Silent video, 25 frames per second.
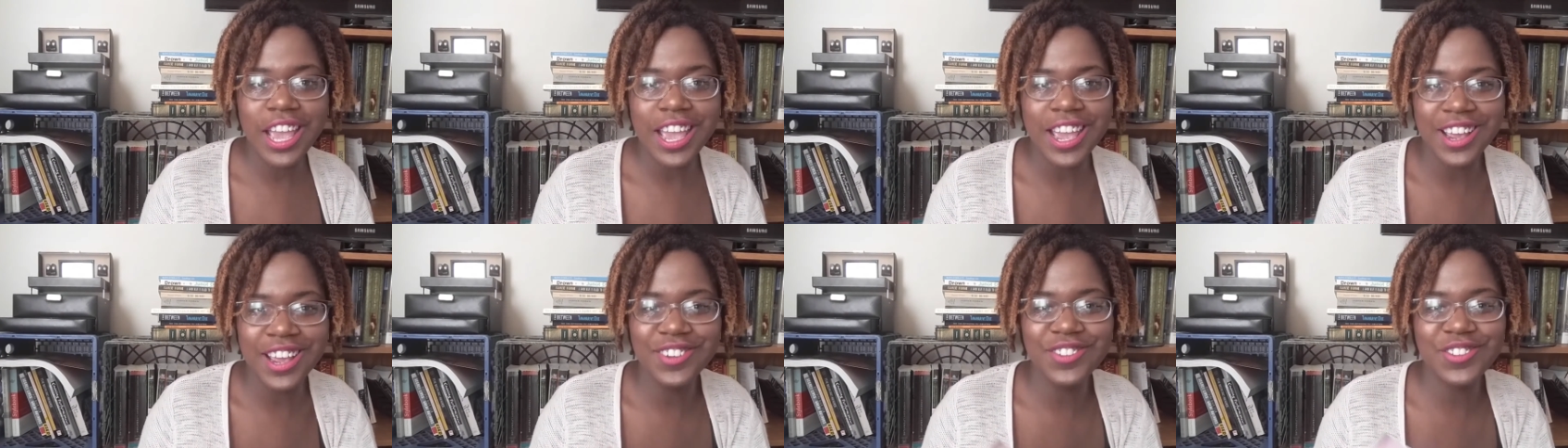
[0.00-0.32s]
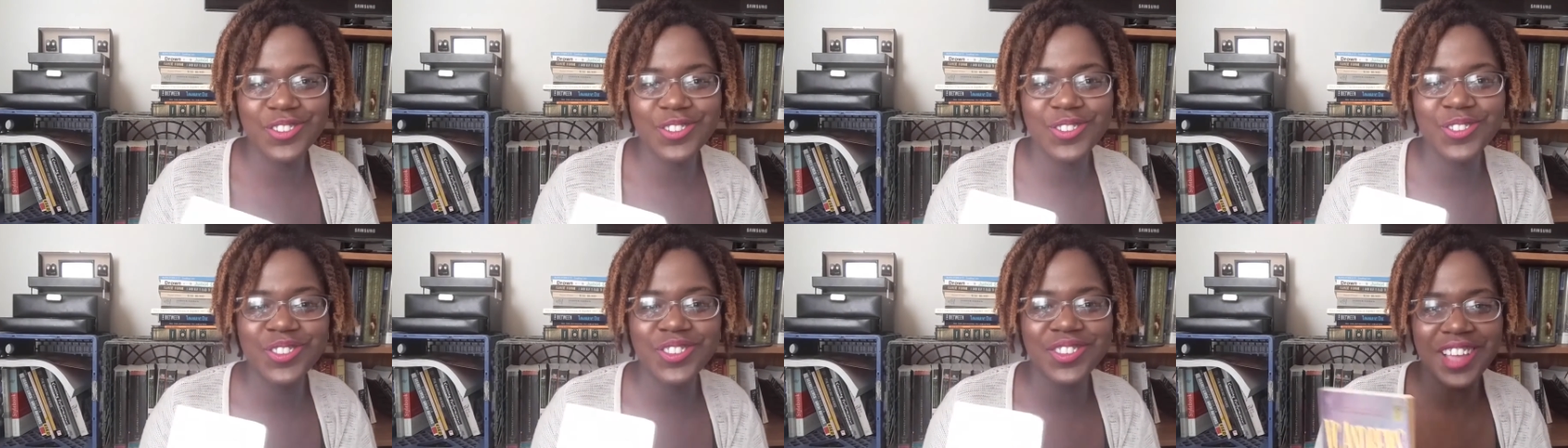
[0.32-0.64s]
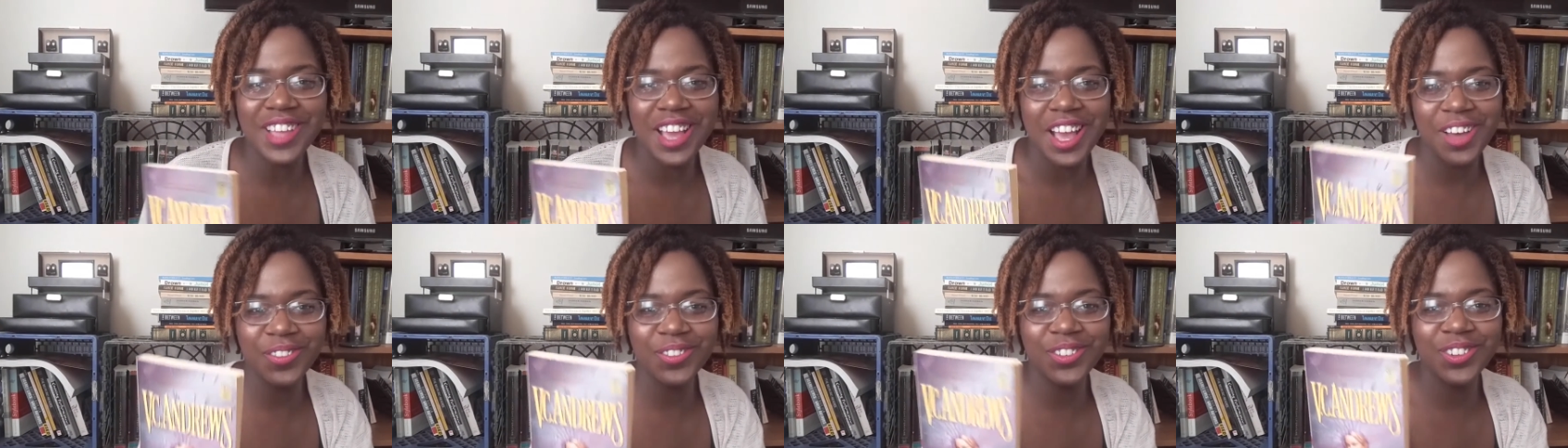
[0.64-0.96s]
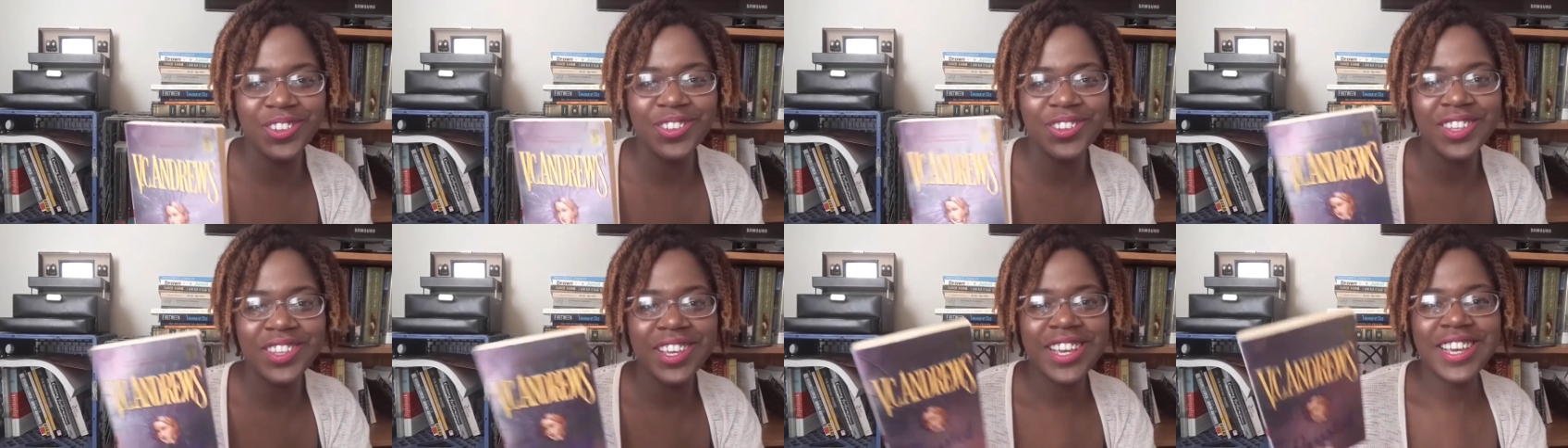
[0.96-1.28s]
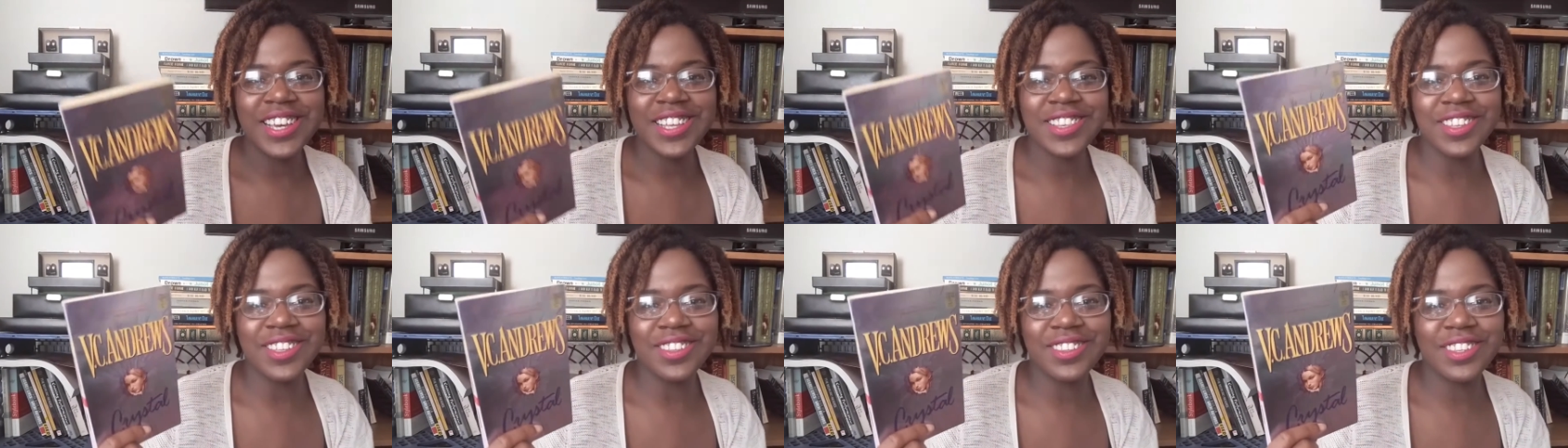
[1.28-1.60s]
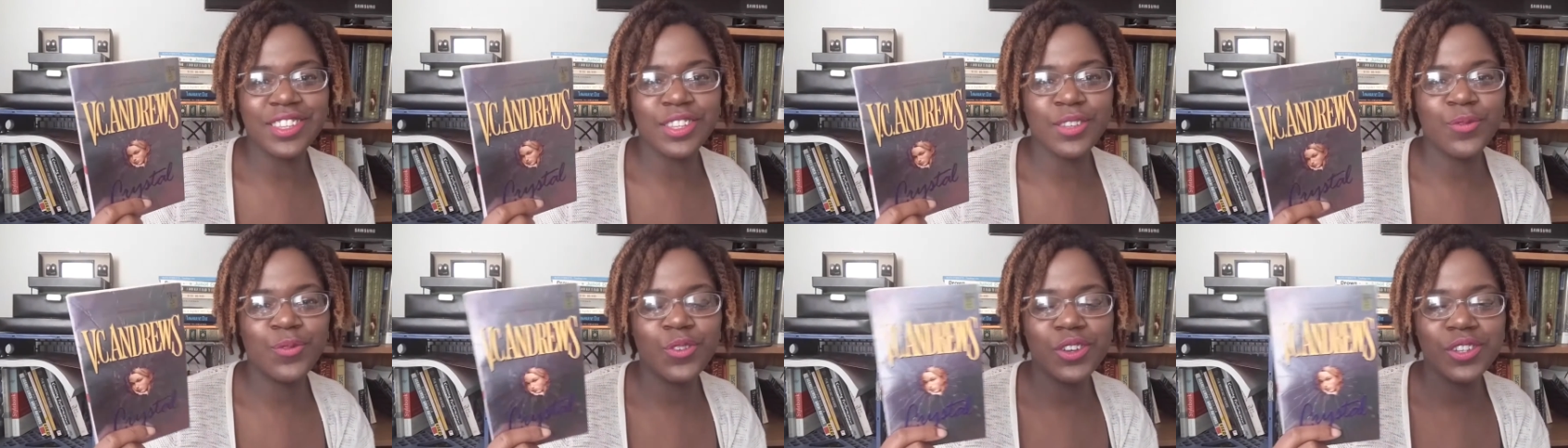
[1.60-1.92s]
Andrews novels, this
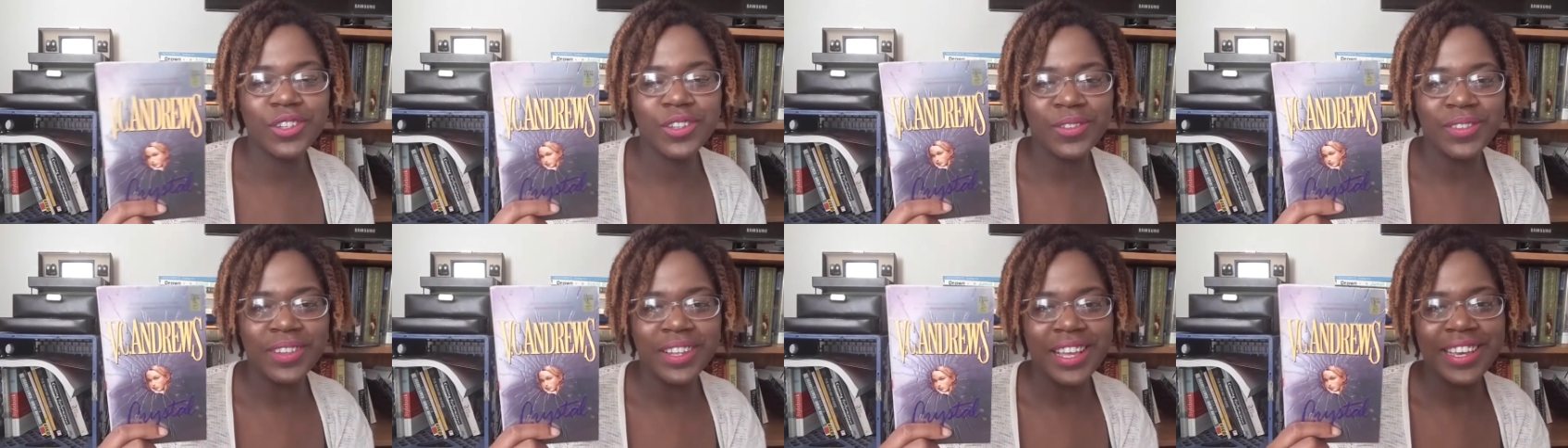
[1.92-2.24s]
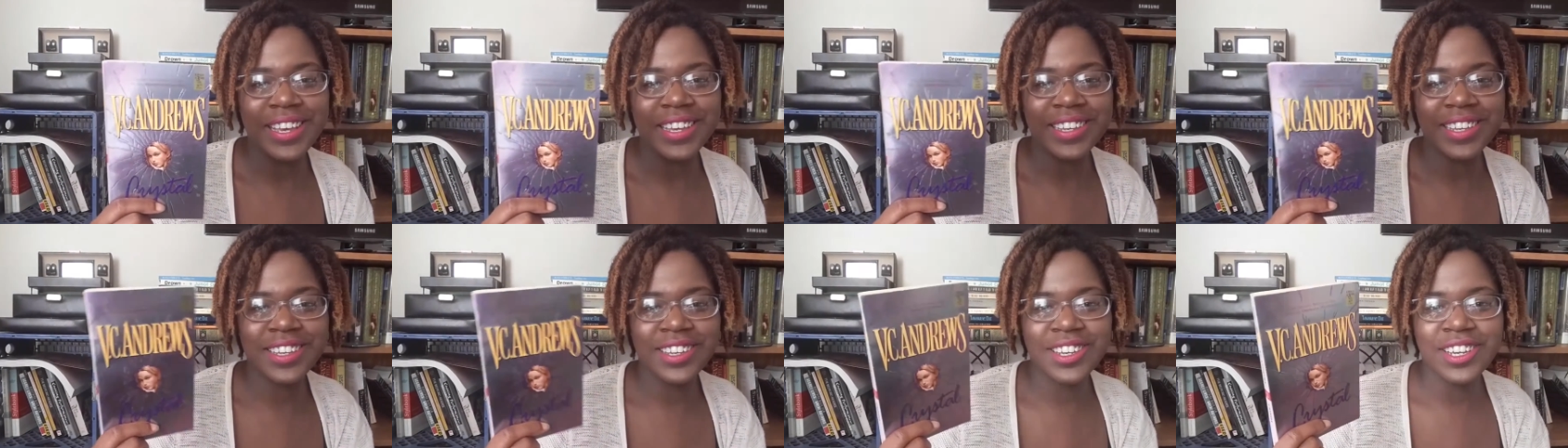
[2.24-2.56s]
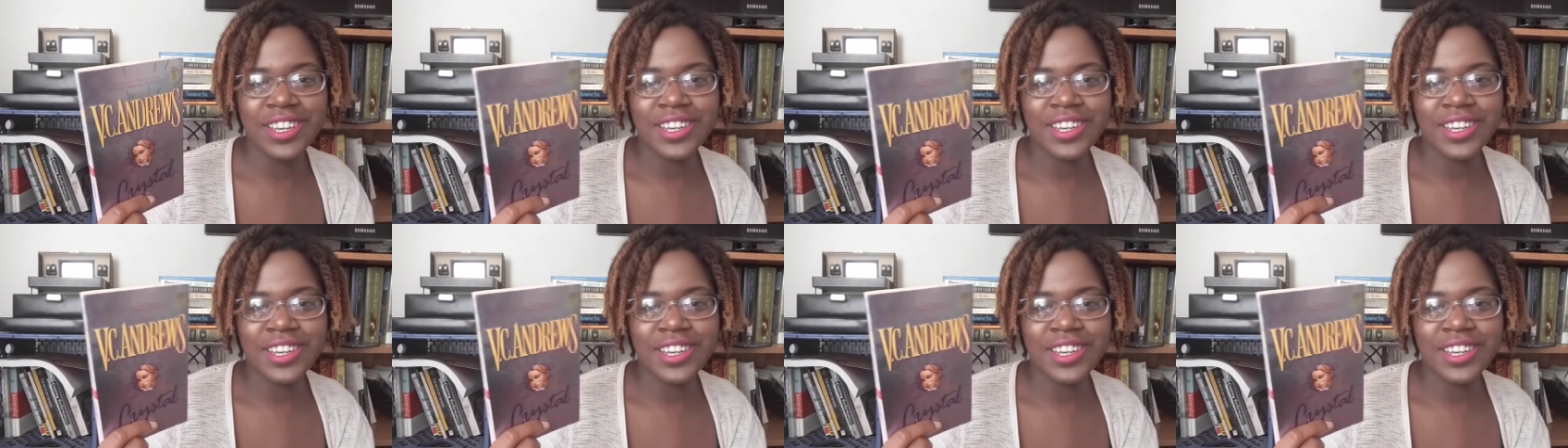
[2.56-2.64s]
is full of like